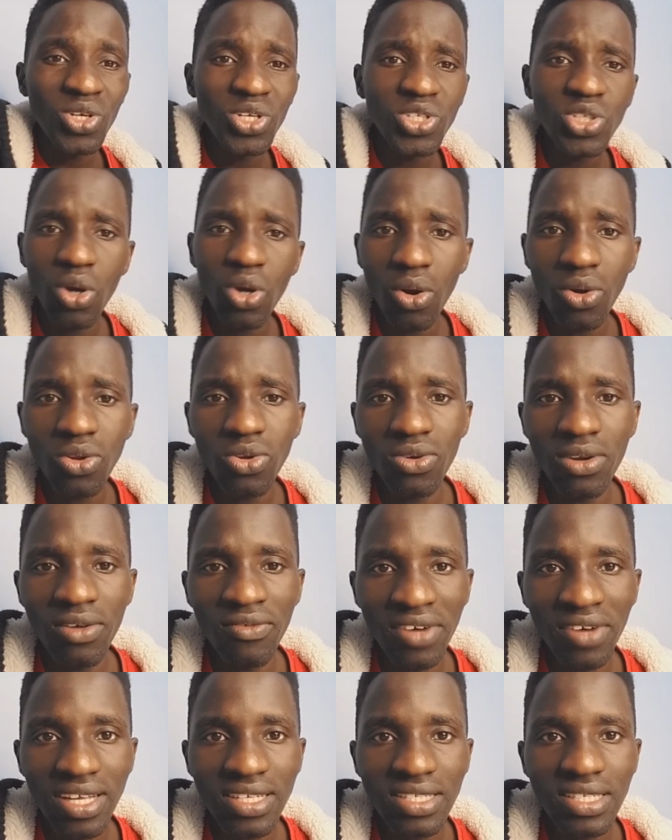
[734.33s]
Not all
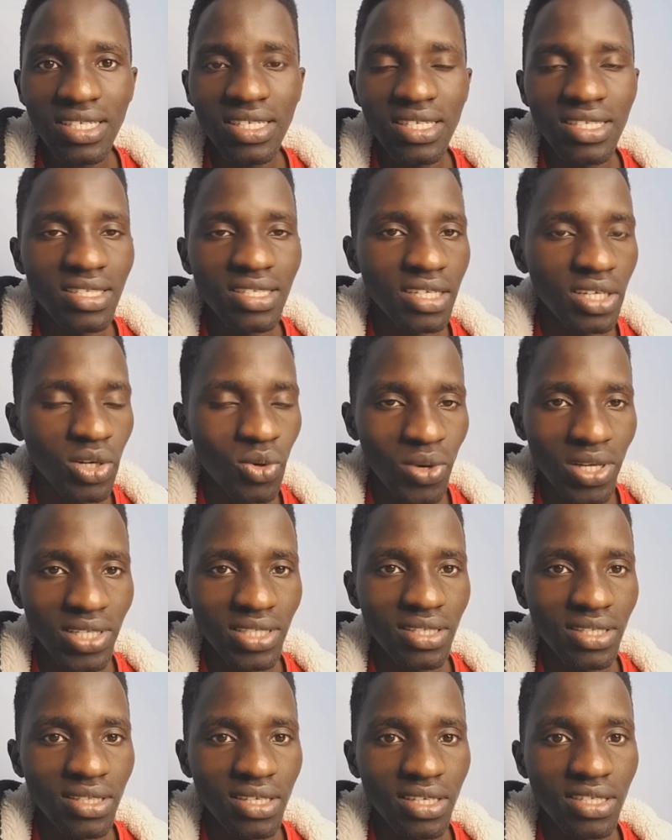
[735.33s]
universities
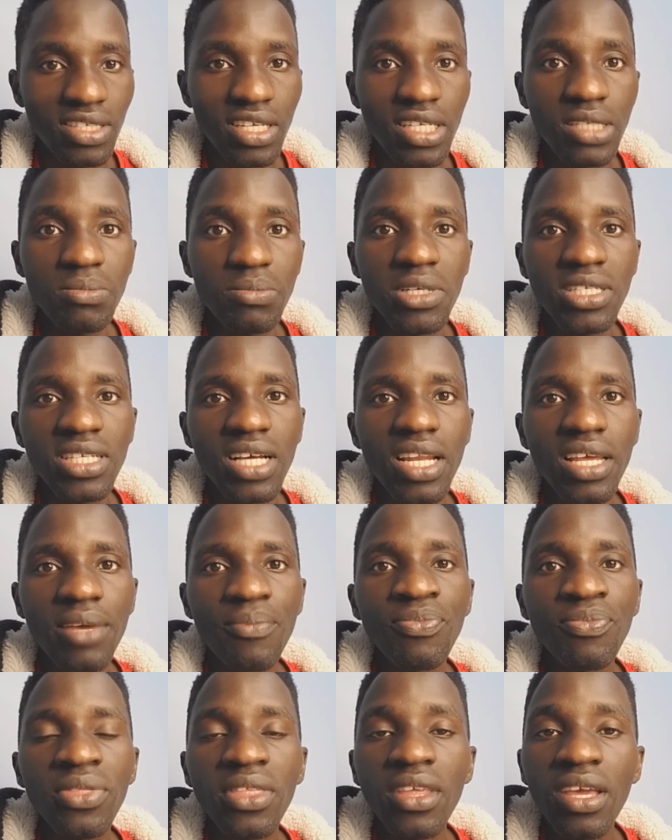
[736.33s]
request this,
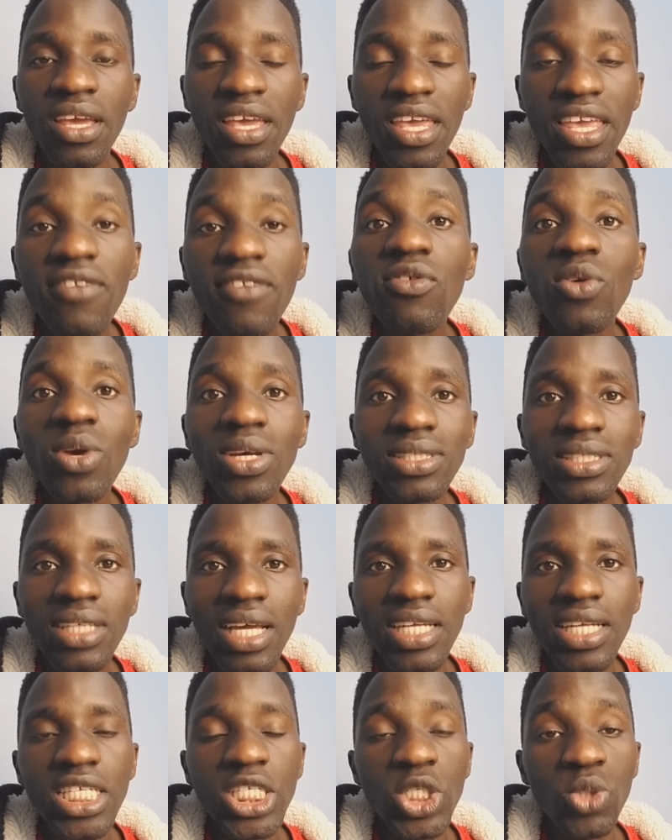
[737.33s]
especially if your
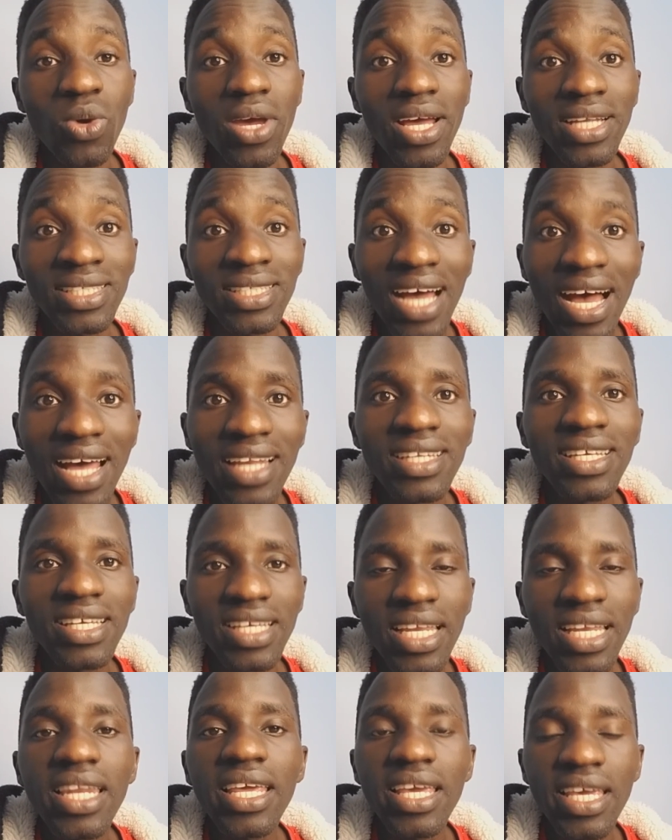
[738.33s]
studies were done
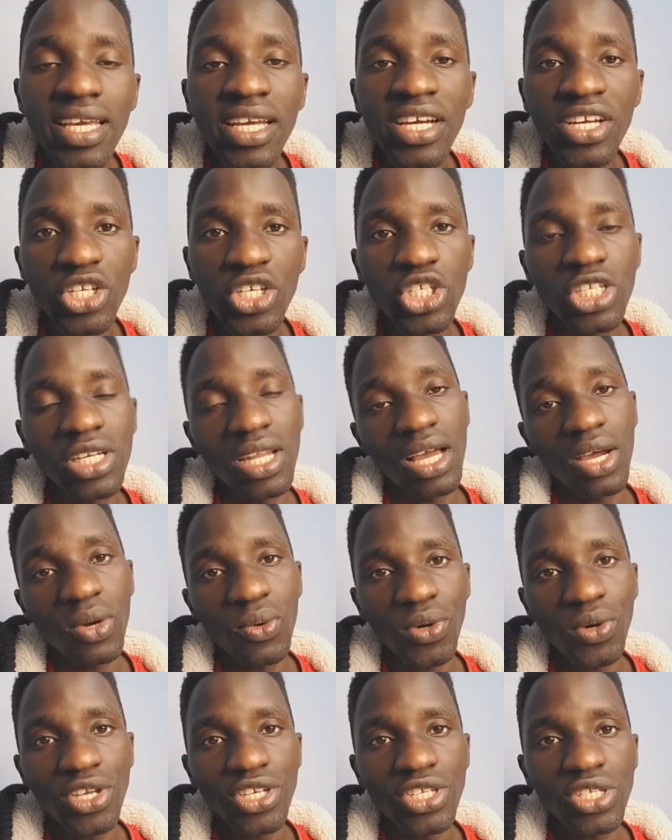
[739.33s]
in English
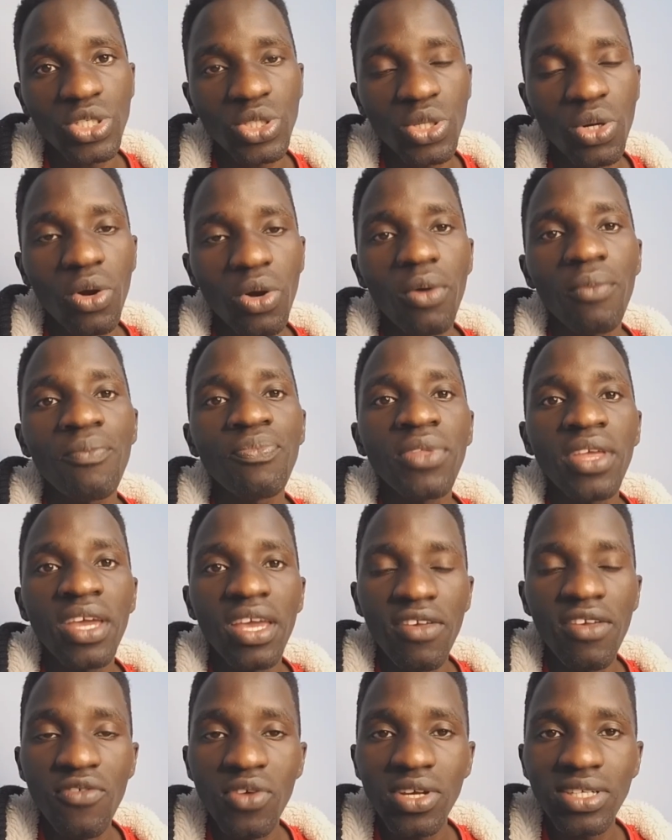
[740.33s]
language. So
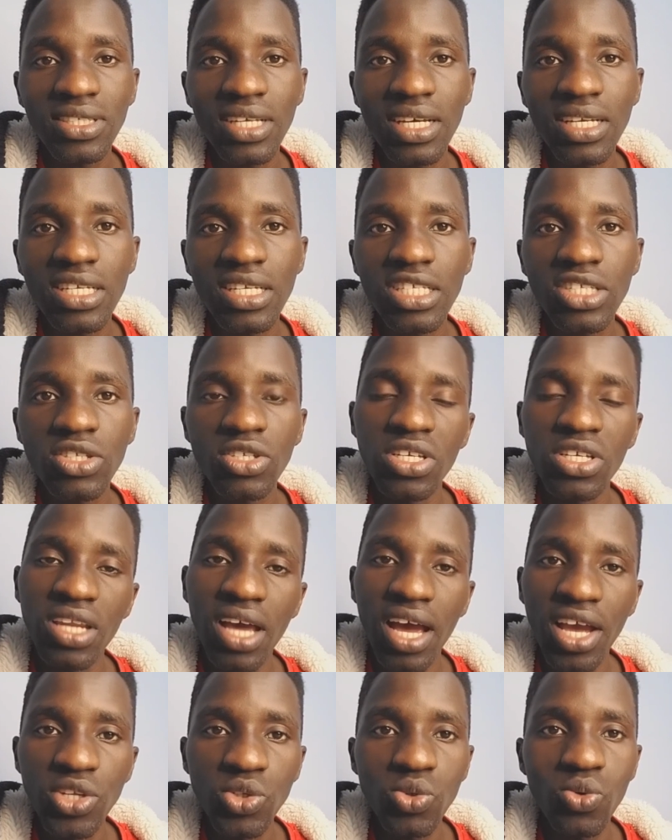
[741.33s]
if your studies in
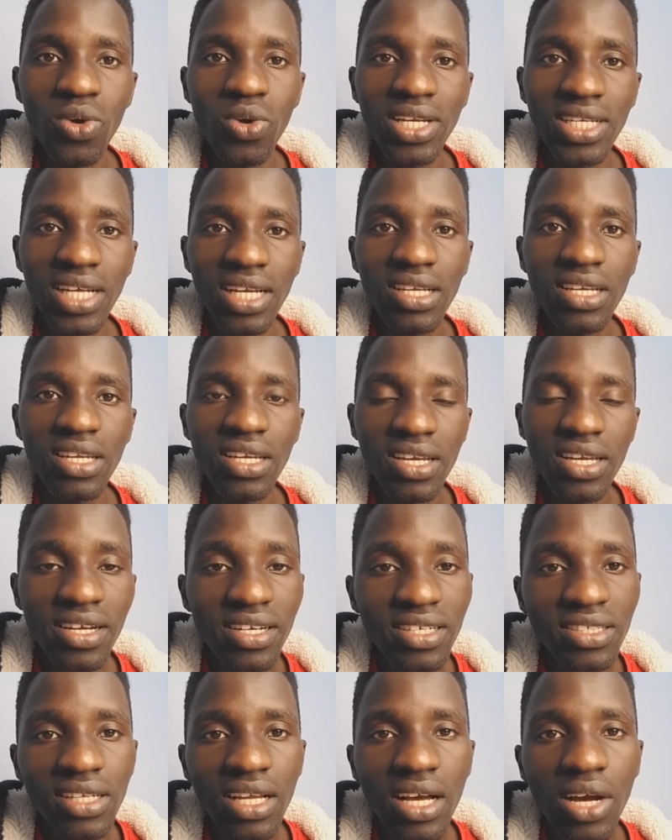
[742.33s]
high school were done in
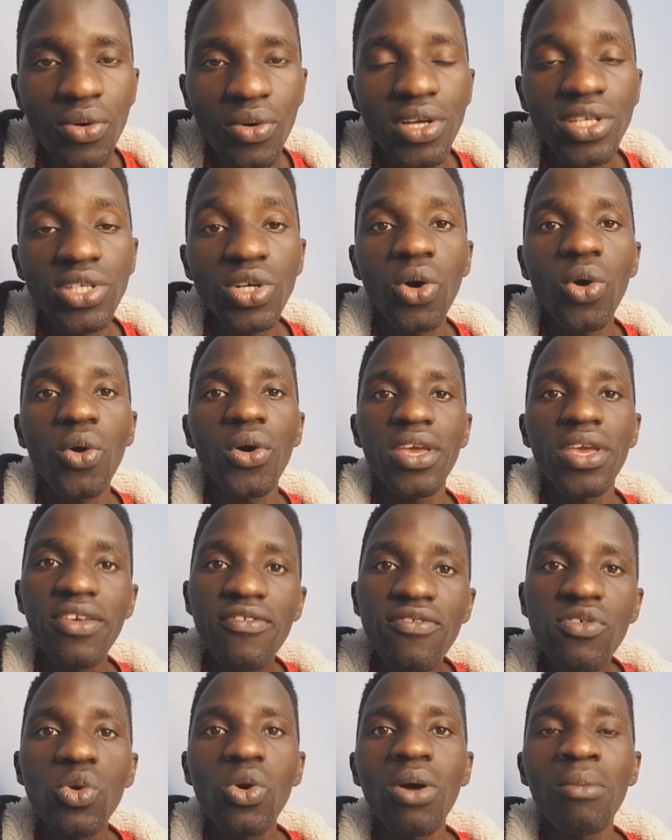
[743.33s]
English language, or
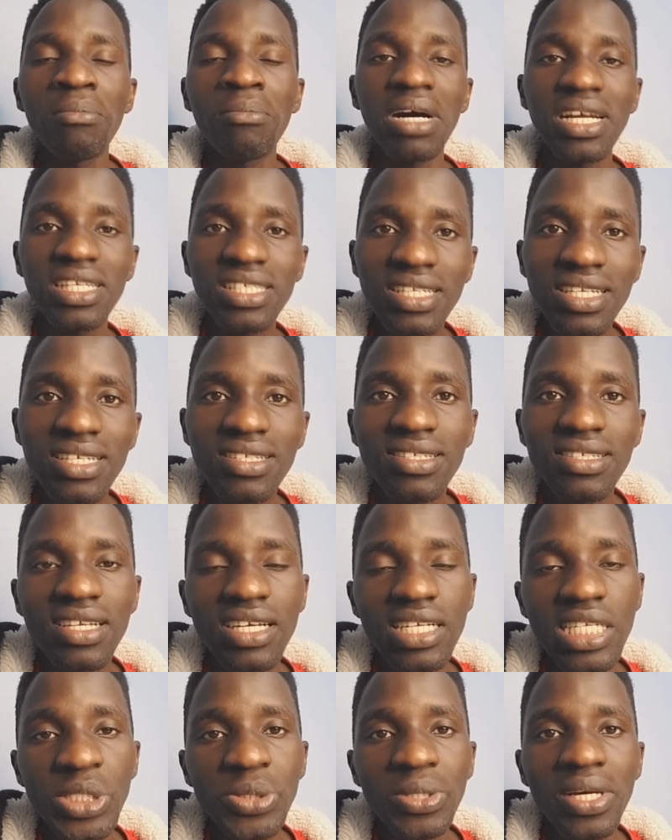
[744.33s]
if your bachelor
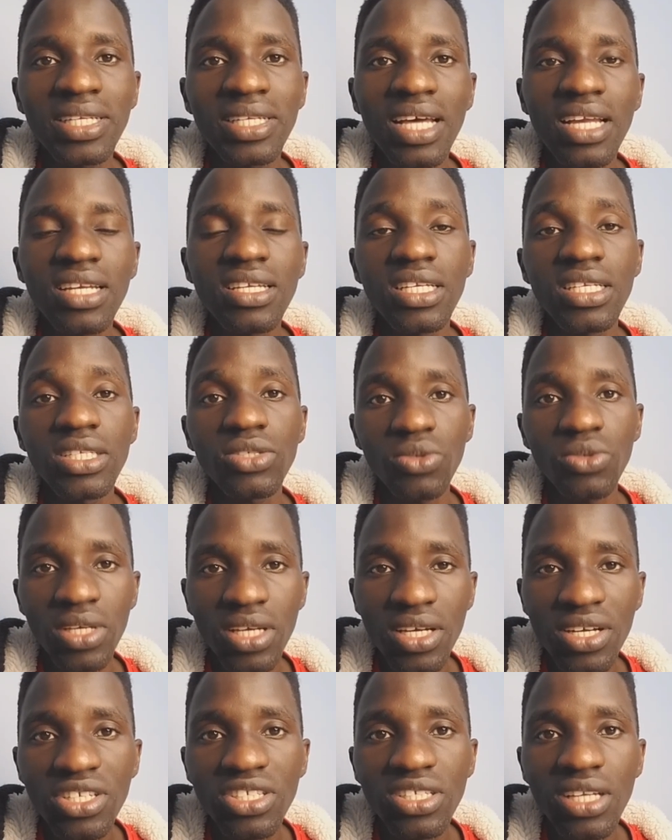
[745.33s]
studies were done in
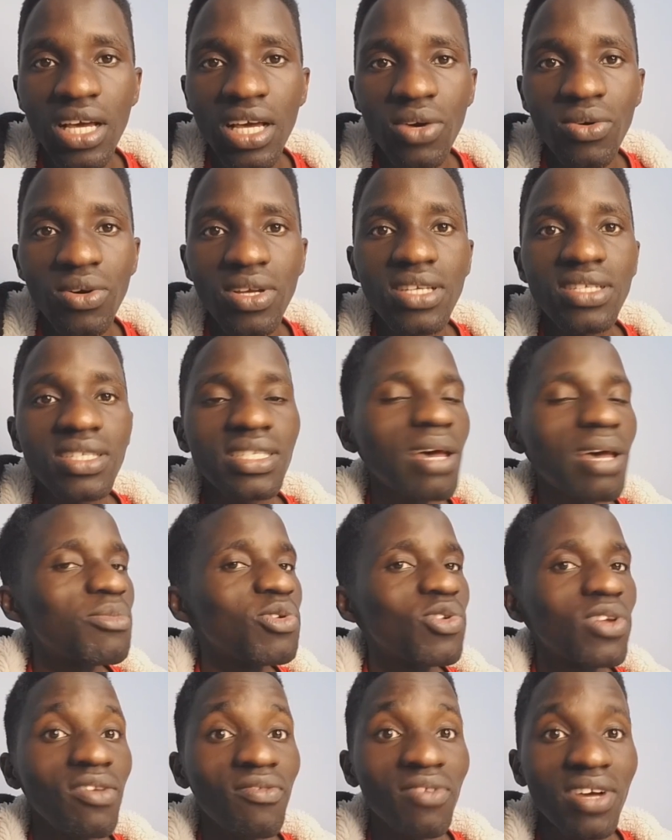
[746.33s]
English language, some
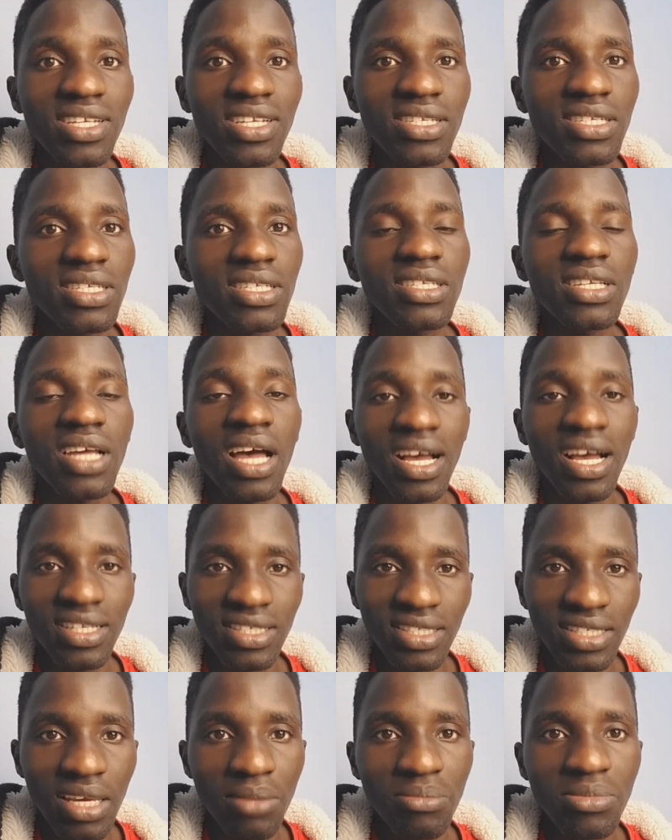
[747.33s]
universities
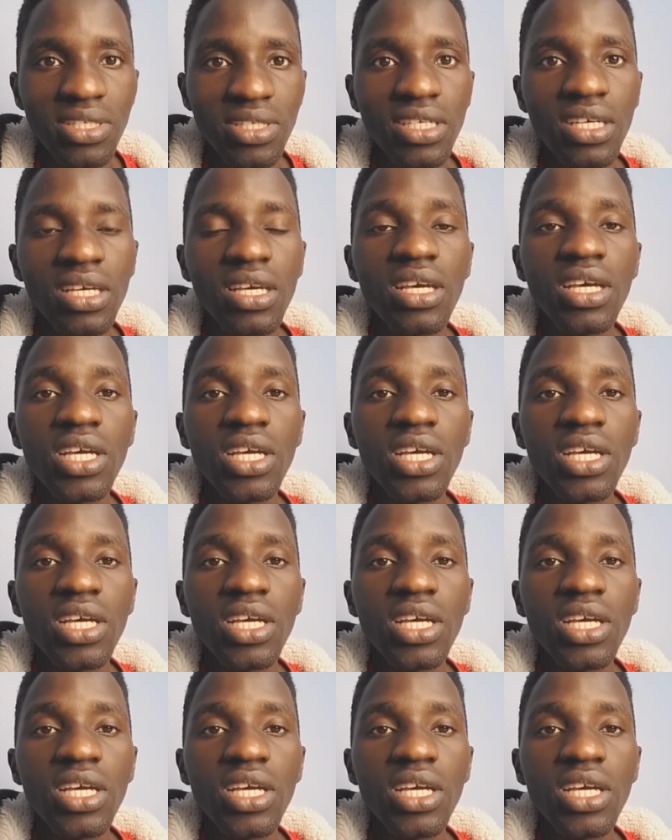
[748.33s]
accept